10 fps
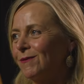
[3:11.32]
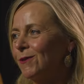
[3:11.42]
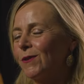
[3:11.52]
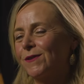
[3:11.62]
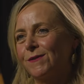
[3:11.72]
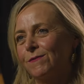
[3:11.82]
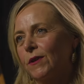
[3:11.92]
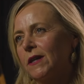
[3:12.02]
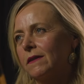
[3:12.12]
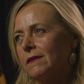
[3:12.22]
lots of
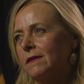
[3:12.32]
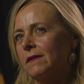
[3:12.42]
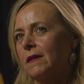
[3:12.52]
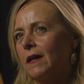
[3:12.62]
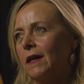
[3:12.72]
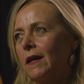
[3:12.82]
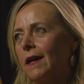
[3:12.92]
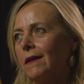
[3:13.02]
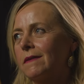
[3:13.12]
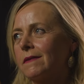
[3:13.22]
readers,
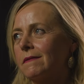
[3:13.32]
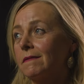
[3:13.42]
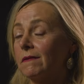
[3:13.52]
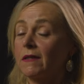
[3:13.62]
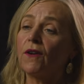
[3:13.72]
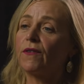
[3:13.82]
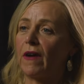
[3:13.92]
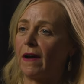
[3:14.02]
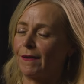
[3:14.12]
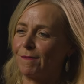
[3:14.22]
it's
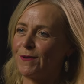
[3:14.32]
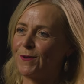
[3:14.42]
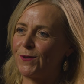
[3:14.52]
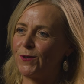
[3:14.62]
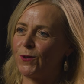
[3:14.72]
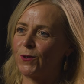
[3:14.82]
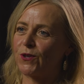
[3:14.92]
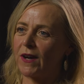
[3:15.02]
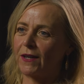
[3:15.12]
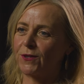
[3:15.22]
terrifying because you're
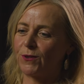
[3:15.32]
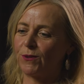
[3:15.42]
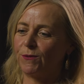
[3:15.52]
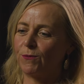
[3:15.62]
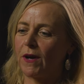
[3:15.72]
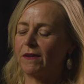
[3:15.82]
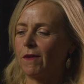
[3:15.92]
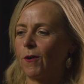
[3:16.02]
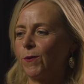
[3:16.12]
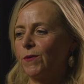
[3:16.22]
trying to, one,
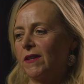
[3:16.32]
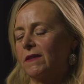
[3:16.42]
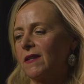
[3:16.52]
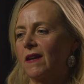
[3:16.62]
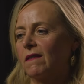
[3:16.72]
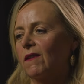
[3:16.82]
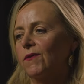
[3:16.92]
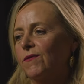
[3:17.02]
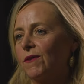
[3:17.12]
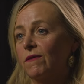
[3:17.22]
hold the intent
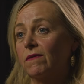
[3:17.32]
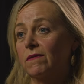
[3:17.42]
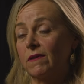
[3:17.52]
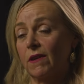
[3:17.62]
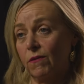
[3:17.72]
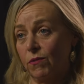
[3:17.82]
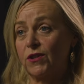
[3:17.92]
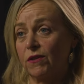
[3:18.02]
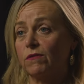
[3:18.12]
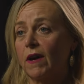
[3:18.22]
of the
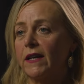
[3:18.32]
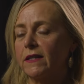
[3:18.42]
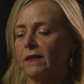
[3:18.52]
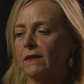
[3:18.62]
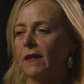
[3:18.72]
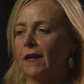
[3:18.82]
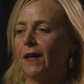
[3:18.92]
original writer,